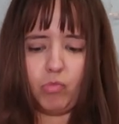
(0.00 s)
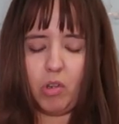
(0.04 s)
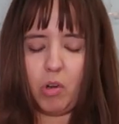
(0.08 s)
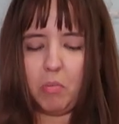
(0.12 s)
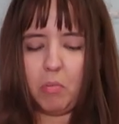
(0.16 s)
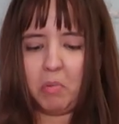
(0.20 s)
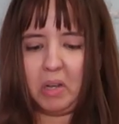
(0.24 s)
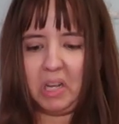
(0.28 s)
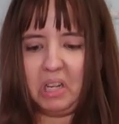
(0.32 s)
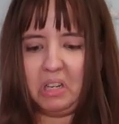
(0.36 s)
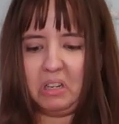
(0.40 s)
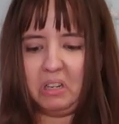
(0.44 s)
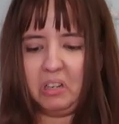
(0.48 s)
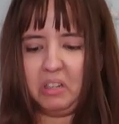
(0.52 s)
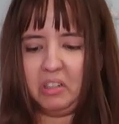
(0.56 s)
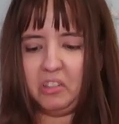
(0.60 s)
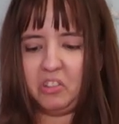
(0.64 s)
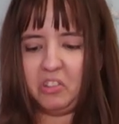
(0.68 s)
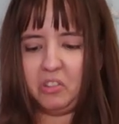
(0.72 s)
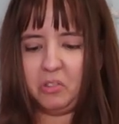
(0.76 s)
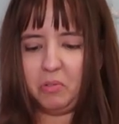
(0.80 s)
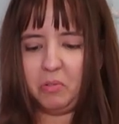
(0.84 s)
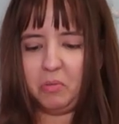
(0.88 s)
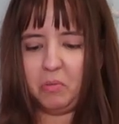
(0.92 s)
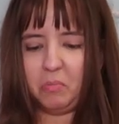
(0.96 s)
Oh my
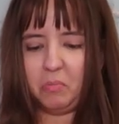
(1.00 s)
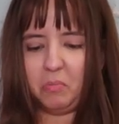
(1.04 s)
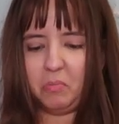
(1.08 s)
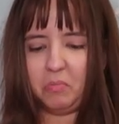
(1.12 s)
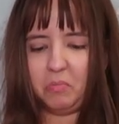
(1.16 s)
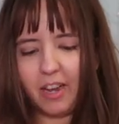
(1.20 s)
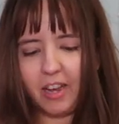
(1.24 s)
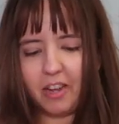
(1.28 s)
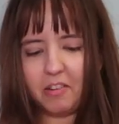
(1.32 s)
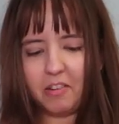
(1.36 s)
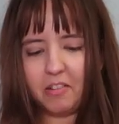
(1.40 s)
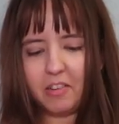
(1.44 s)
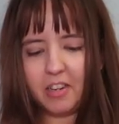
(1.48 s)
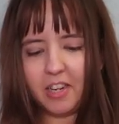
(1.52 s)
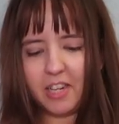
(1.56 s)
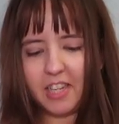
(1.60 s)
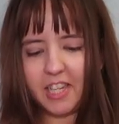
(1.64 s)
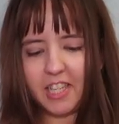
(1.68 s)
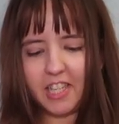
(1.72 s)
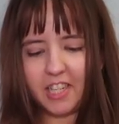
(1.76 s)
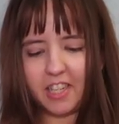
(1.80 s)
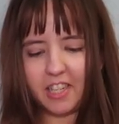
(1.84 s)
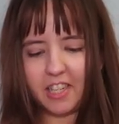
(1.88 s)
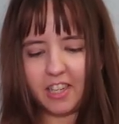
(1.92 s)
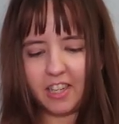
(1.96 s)
gosh. I don't
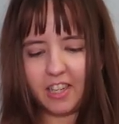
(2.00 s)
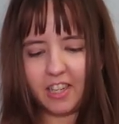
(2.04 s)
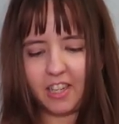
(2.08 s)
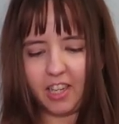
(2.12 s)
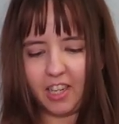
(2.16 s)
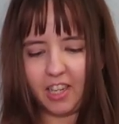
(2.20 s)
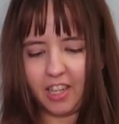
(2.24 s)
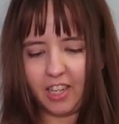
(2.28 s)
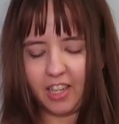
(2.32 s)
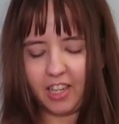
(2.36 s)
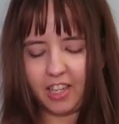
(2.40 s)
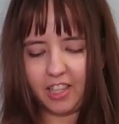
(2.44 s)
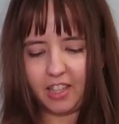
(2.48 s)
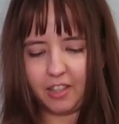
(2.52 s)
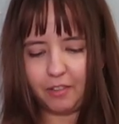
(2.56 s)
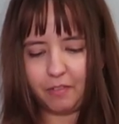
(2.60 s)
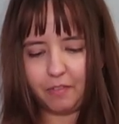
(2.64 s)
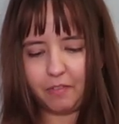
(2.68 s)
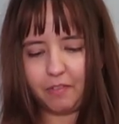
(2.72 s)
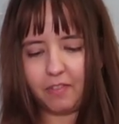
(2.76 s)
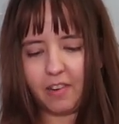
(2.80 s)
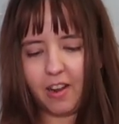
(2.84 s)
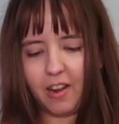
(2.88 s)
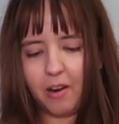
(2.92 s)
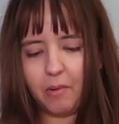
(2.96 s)
like the
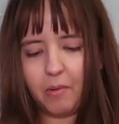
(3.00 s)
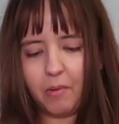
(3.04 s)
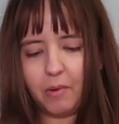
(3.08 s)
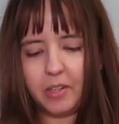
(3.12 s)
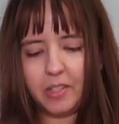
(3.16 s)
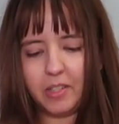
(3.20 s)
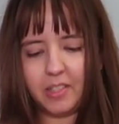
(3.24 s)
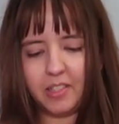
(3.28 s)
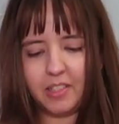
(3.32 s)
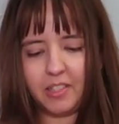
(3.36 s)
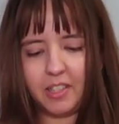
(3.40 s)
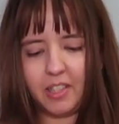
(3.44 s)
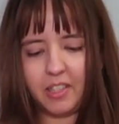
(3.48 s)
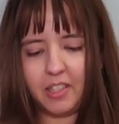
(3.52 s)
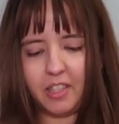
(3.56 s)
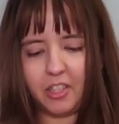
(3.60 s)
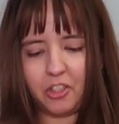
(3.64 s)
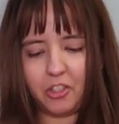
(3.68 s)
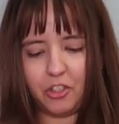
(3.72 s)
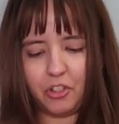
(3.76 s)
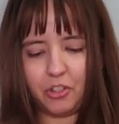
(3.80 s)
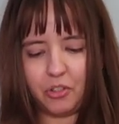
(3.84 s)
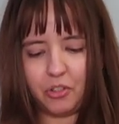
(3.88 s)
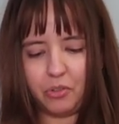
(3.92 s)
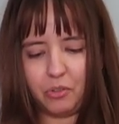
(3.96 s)
flowers that
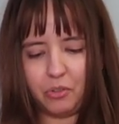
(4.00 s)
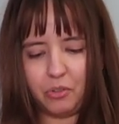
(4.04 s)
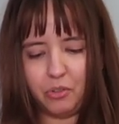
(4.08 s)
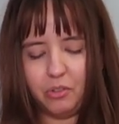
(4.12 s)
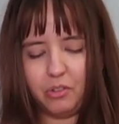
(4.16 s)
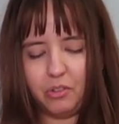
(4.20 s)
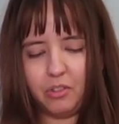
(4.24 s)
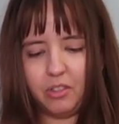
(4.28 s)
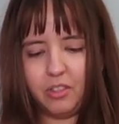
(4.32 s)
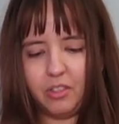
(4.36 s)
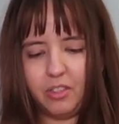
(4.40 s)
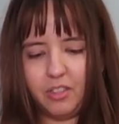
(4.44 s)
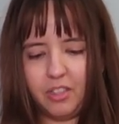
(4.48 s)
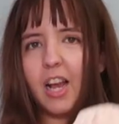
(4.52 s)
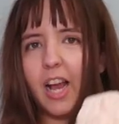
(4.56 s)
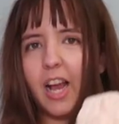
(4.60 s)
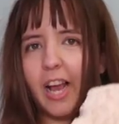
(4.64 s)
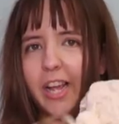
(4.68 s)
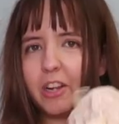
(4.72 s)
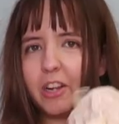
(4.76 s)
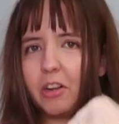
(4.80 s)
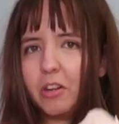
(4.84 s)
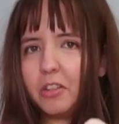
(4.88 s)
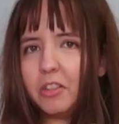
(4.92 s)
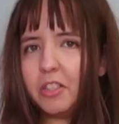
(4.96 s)
they choose.
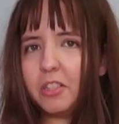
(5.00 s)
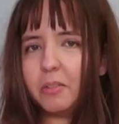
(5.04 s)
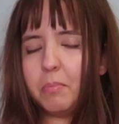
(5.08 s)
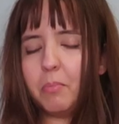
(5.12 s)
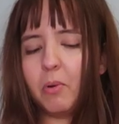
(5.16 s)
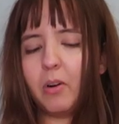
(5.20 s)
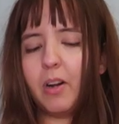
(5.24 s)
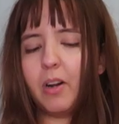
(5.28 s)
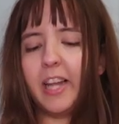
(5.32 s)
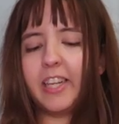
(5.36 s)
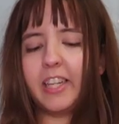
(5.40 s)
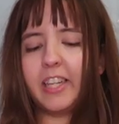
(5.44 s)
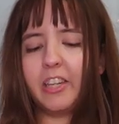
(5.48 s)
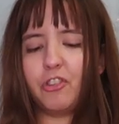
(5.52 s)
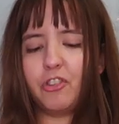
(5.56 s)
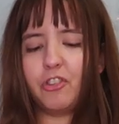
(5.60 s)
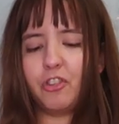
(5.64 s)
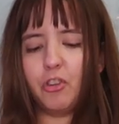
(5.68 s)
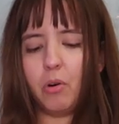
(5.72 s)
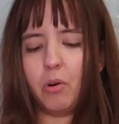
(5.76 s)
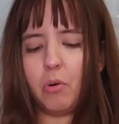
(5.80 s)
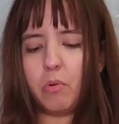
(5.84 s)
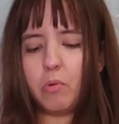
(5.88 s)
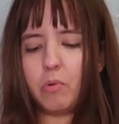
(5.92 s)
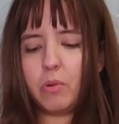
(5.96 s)
I got this more like a
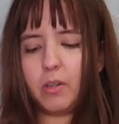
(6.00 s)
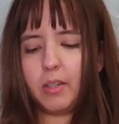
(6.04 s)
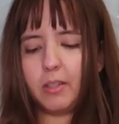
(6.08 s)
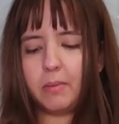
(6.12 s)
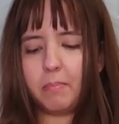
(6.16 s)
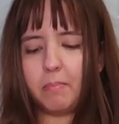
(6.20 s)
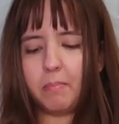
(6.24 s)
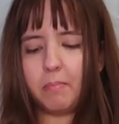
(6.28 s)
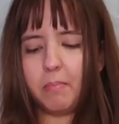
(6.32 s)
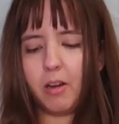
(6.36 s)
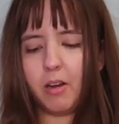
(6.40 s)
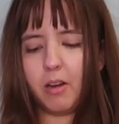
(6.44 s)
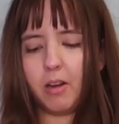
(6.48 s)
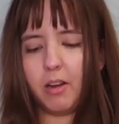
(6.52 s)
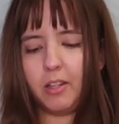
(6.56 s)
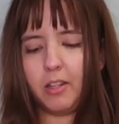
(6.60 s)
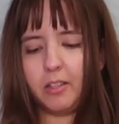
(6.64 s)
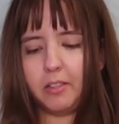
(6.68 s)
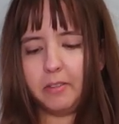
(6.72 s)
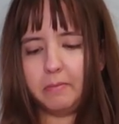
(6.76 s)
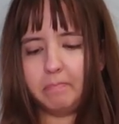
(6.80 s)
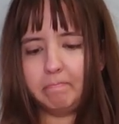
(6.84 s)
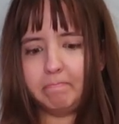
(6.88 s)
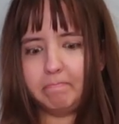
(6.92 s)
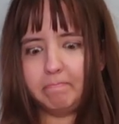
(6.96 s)
joke,
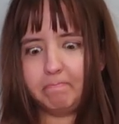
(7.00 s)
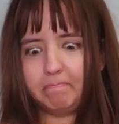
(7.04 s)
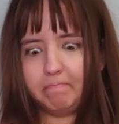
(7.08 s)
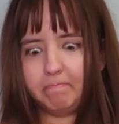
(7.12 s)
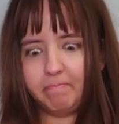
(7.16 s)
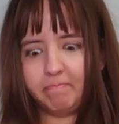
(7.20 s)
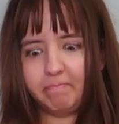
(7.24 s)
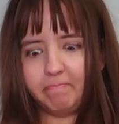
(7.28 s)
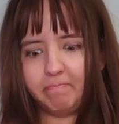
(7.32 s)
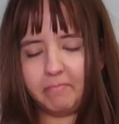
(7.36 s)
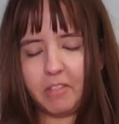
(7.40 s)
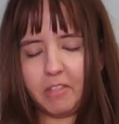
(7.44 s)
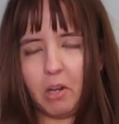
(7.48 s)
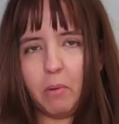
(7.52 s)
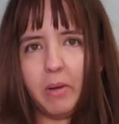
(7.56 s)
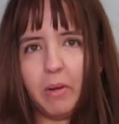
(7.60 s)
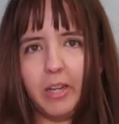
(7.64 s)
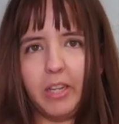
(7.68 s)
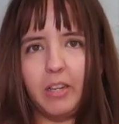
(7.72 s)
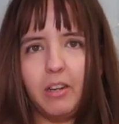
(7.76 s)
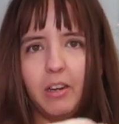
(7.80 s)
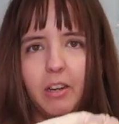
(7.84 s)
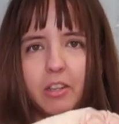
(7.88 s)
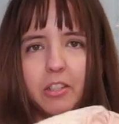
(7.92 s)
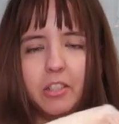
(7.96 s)
but oh
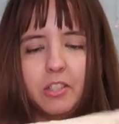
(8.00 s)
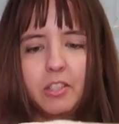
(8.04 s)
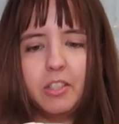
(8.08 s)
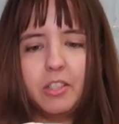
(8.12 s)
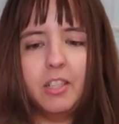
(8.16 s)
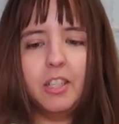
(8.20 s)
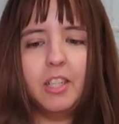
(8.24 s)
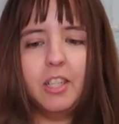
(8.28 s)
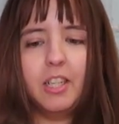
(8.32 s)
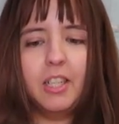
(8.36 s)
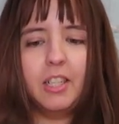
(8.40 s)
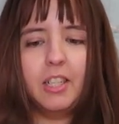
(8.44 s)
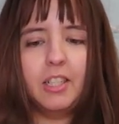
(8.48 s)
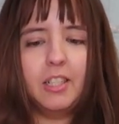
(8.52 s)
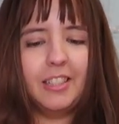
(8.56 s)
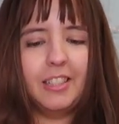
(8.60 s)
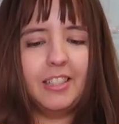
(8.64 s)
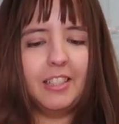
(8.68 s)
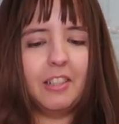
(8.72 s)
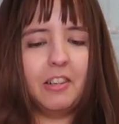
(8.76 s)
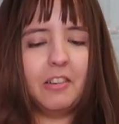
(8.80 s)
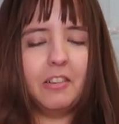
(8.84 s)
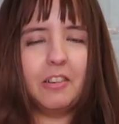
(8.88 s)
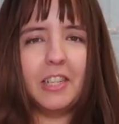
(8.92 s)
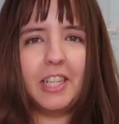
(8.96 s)
my gosh.
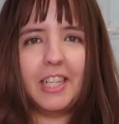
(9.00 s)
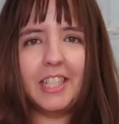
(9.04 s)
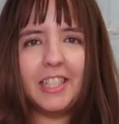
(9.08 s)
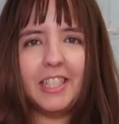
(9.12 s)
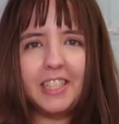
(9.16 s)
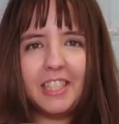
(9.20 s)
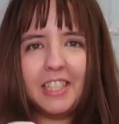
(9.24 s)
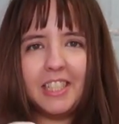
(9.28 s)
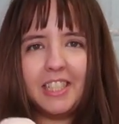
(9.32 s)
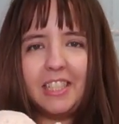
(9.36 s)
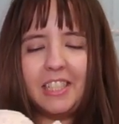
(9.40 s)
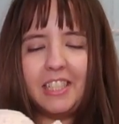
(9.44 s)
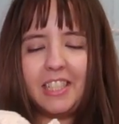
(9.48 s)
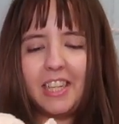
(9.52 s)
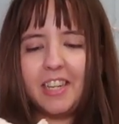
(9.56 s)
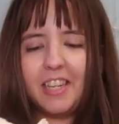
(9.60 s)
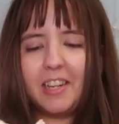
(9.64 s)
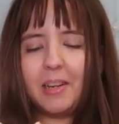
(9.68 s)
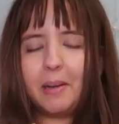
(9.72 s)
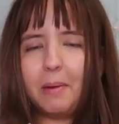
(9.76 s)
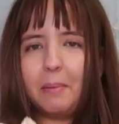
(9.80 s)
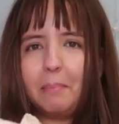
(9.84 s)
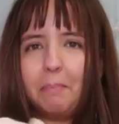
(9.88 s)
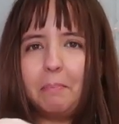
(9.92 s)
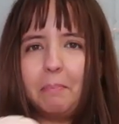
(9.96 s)
So is this
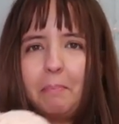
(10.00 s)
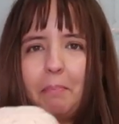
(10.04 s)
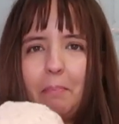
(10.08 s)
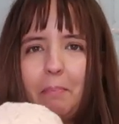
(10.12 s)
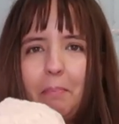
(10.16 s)
kind of